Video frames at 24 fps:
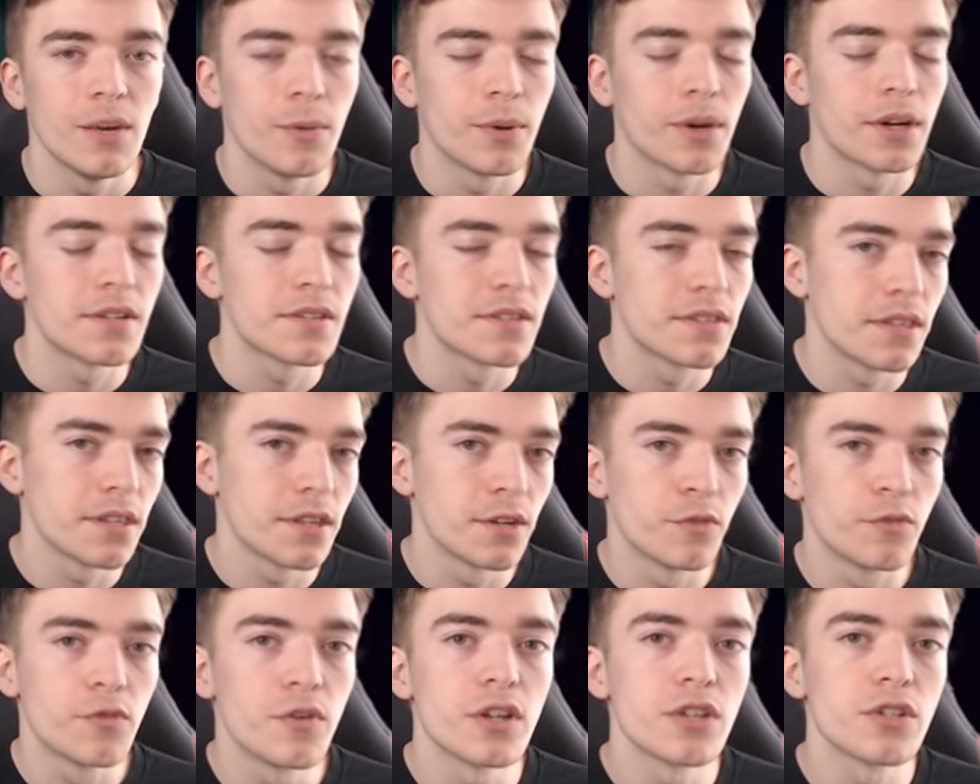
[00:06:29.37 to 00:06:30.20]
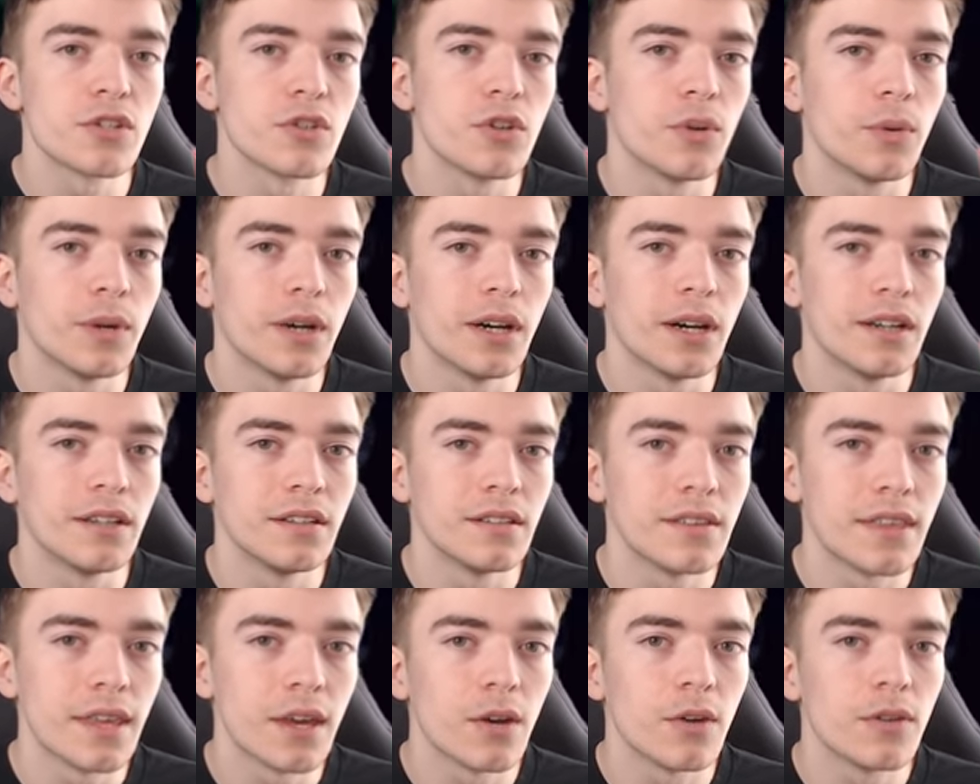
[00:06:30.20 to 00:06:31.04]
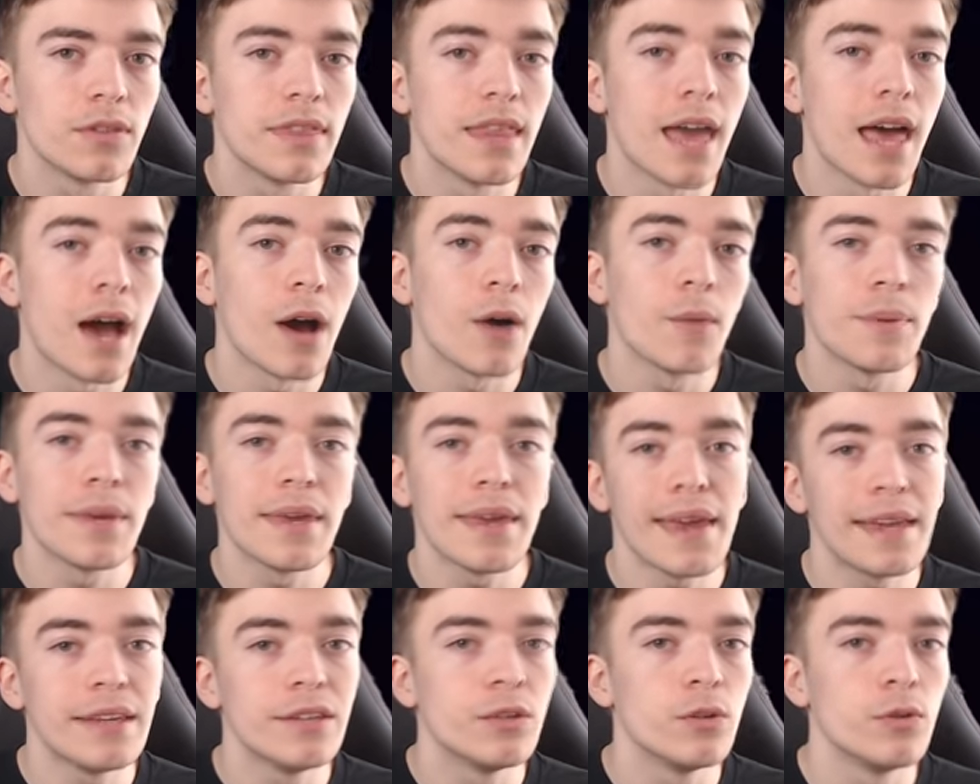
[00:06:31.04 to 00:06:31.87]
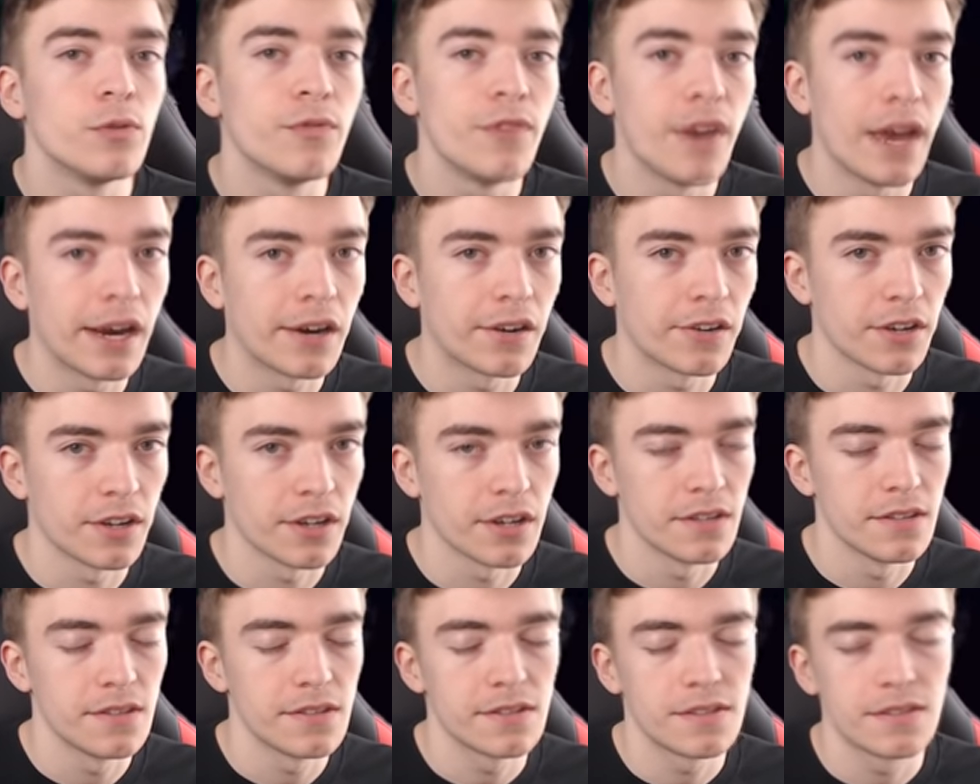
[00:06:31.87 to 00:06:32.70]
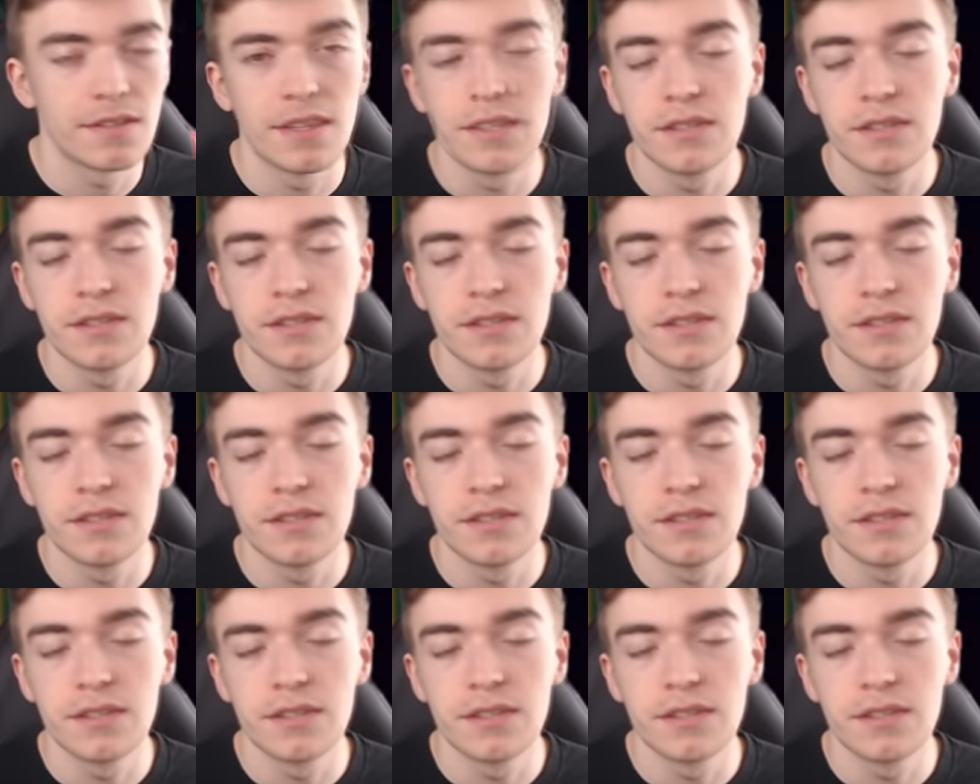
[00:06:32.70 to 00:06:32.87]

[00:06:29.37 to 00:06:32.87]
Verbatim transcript: where it's the original one, there would now be a new variant.